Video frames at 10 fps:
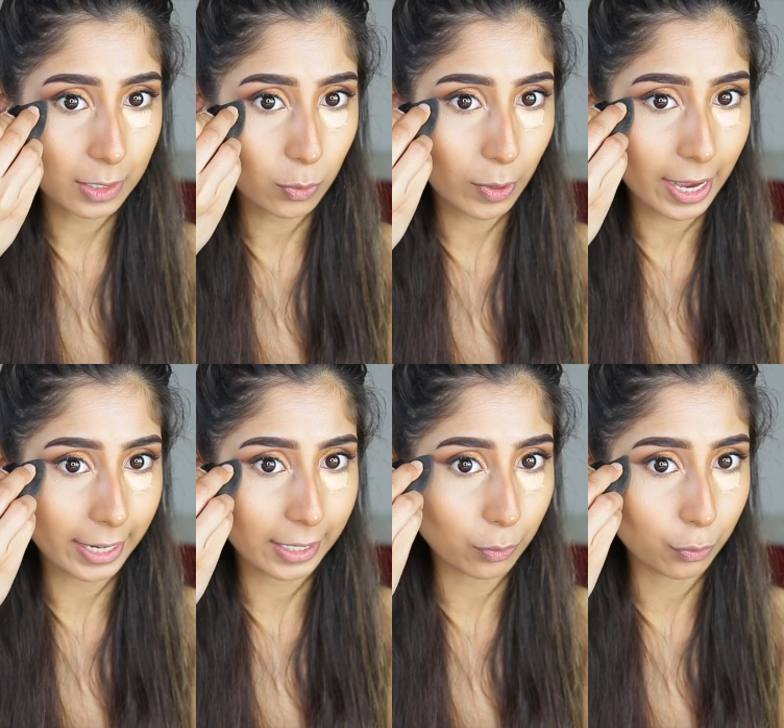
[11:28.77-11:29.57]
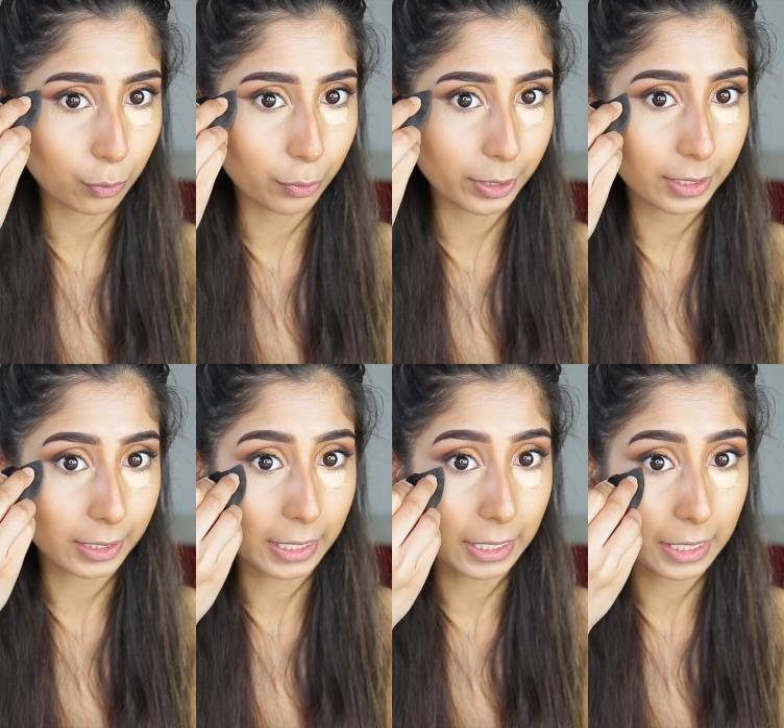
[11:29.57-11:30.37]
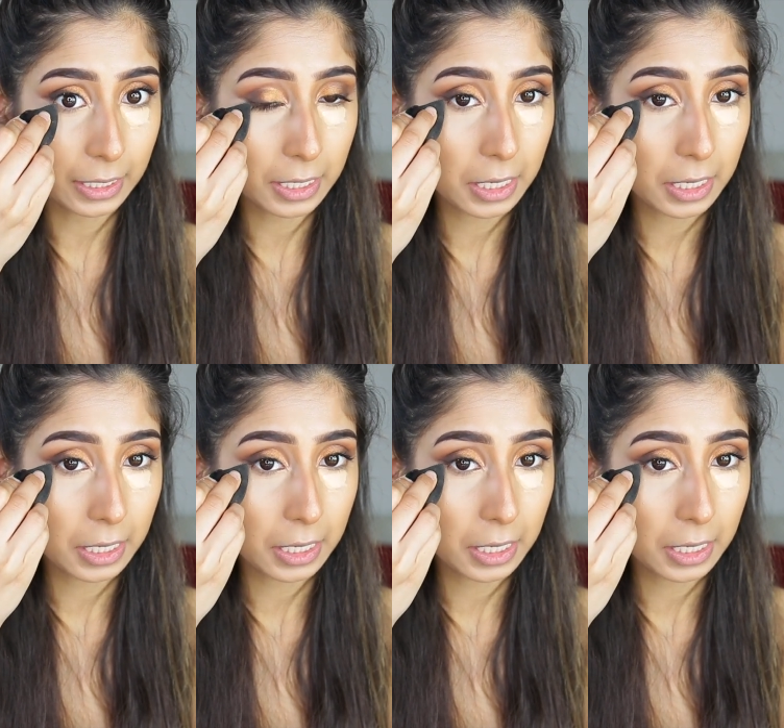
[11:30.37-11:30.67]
is where I can really